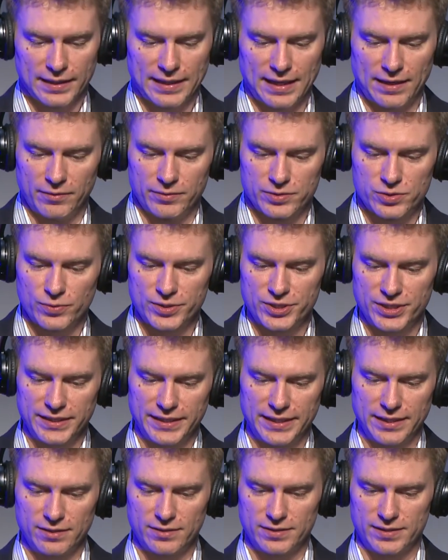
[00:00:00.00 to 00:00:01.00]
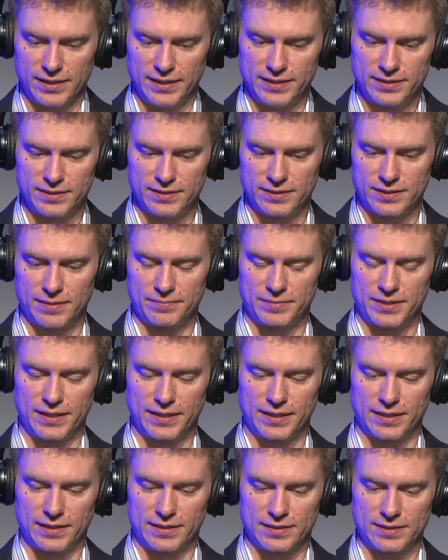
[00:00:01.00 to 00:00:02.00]
Now, switching gears into
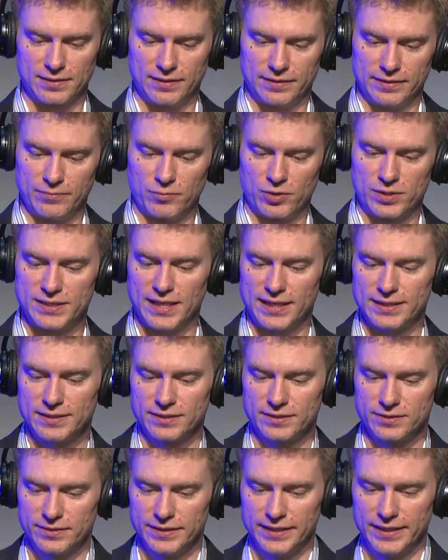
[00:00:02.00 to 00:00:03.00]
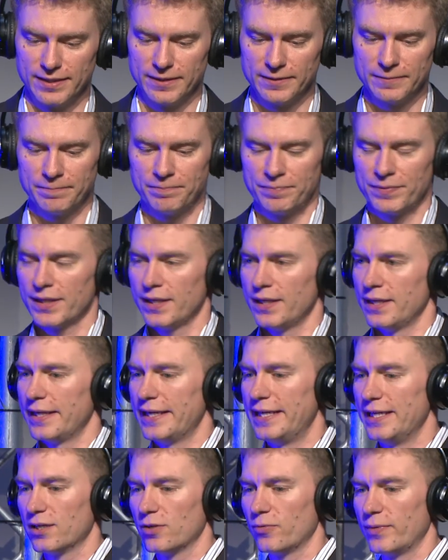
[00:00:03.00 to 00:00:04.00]
something slightly more technical here,
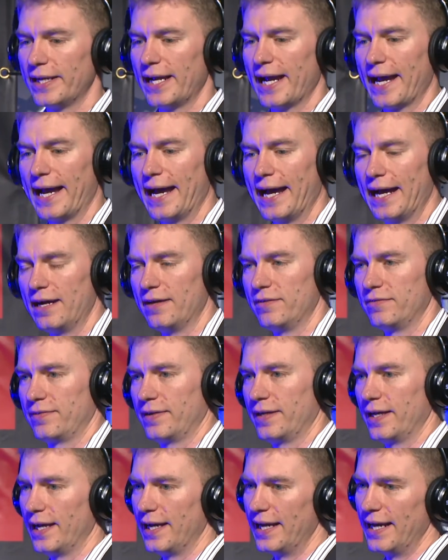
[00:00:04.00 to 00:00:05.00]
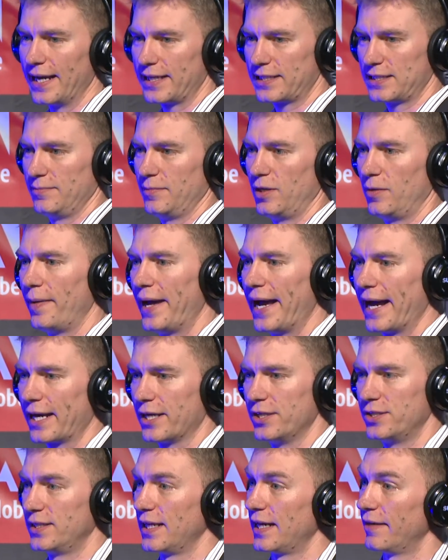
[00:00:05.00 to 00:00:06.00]
here we have an XML
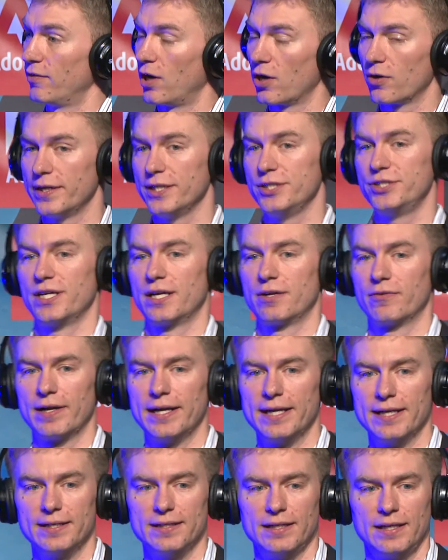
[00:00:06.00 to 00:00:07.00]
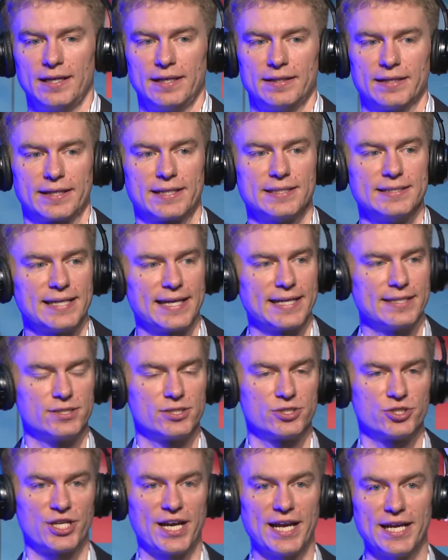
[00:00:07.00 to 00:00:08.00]
package that I've already generated that
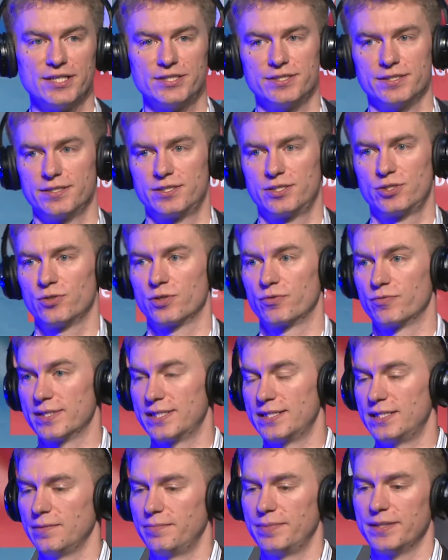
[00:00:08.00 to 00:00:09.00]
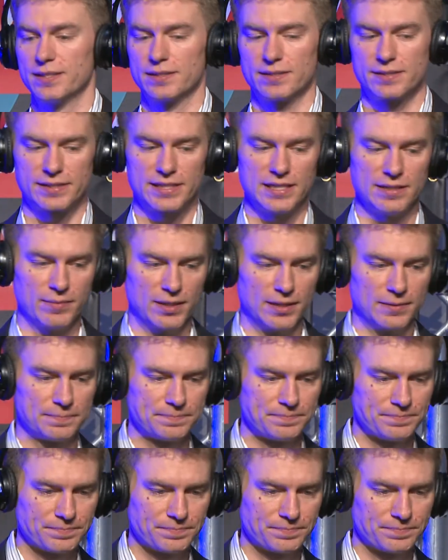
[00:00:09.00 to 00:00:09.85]
contains changes to a recipient schema.